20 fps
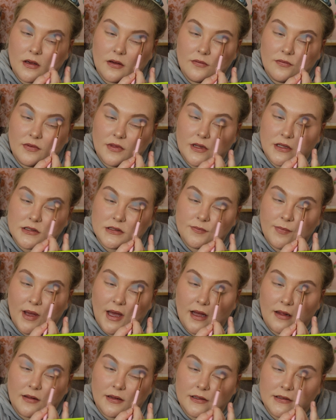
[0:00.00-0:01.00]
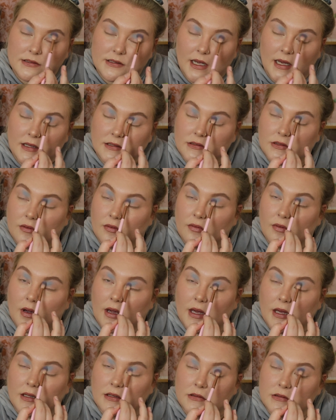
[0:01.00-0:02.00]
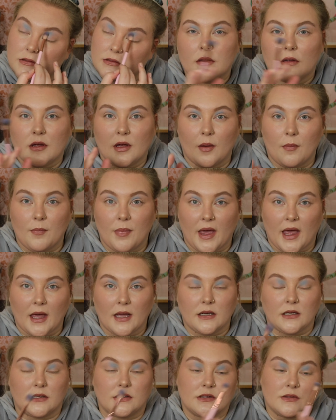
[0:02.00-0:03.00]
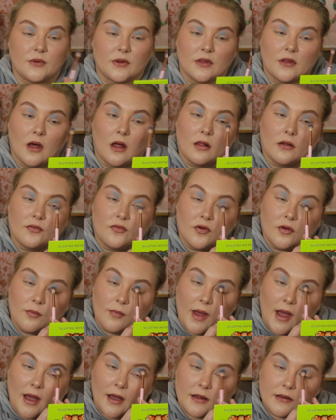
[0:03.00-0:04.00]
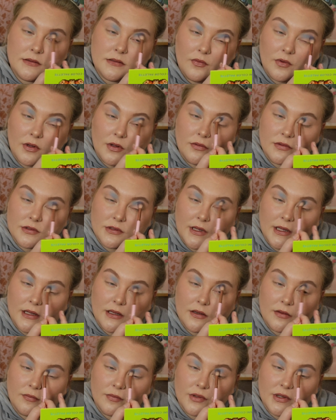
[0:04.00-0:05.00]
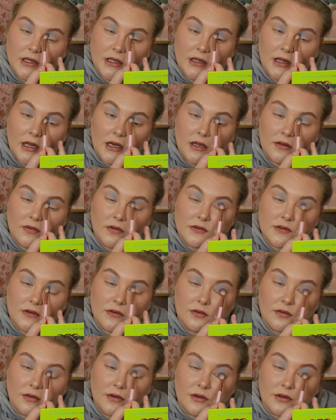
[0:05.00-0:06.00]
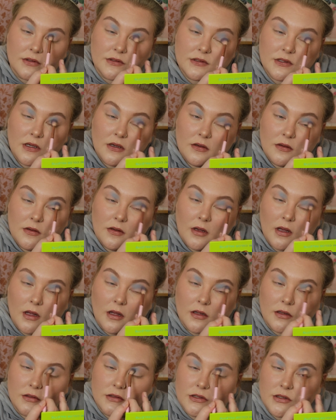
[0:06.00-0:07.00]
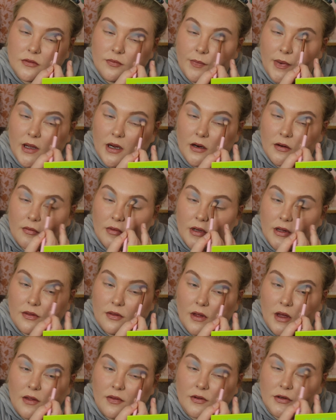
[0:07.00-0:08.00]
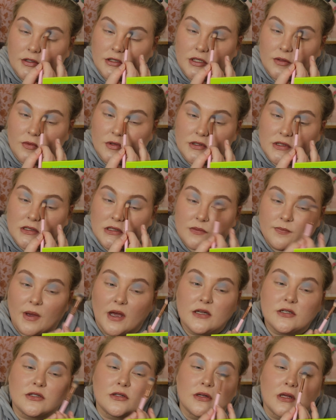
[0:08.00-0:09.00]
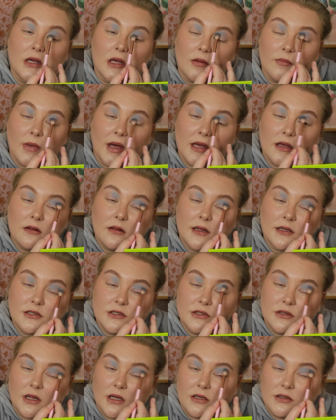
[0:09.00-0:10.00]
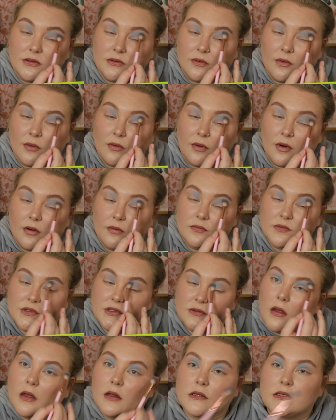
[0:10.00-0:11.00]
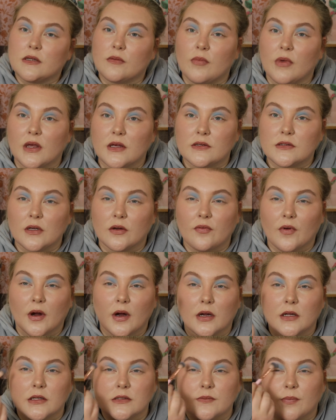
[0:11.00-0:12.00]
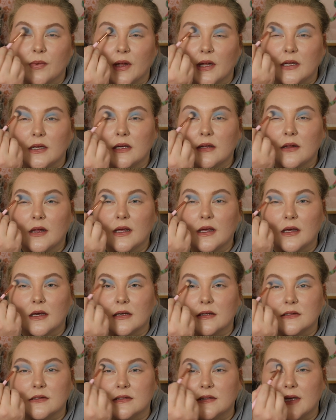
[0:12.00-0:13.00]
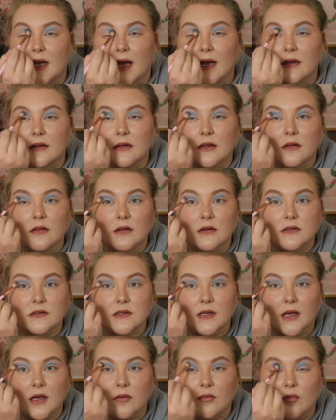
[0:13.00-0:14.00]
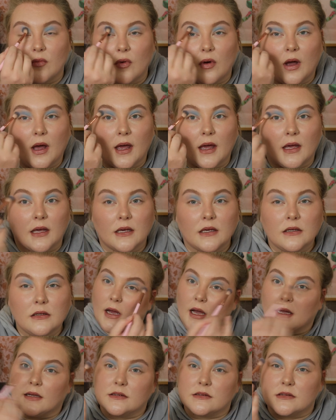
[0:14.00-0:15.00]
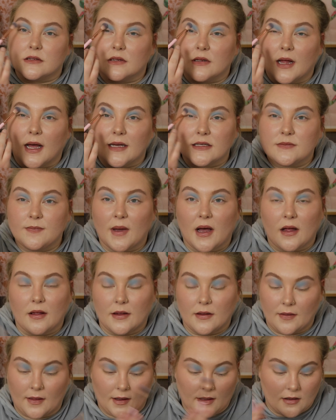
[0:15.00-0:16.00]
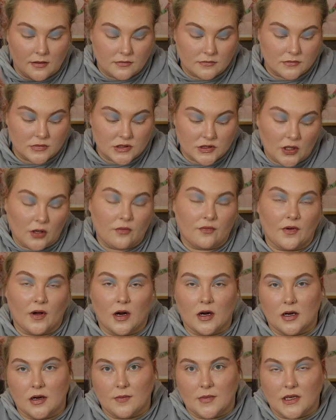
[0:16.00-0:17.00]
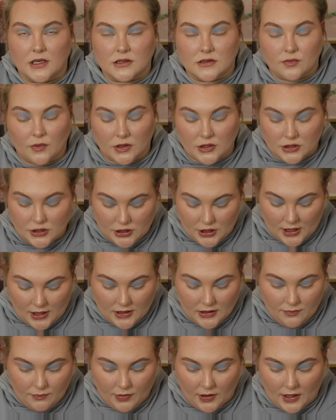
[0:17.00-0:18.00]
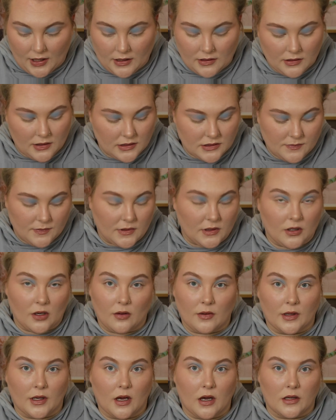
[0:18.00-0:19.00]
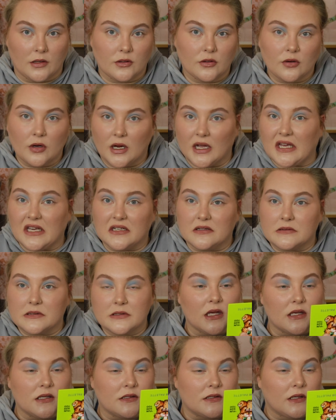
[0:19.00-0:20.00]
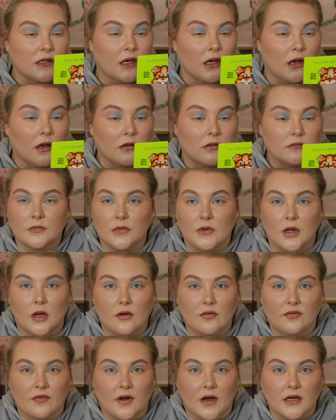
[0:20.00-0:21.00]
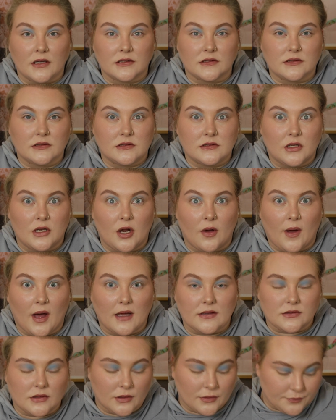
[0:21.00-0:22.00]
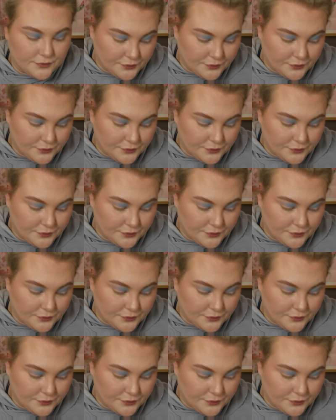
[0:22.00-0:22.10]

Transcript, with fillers: of these palettes as great companions with colorful mattes for you to like complete any of those other looks and to pair with other shimmers, especially in my collection, like duochromes. And to me, so far, it's blending like exactly the same way as the last palette. Like so far, I mean, it's one shade, but it's been going on great, easy, no fuss, no hassle.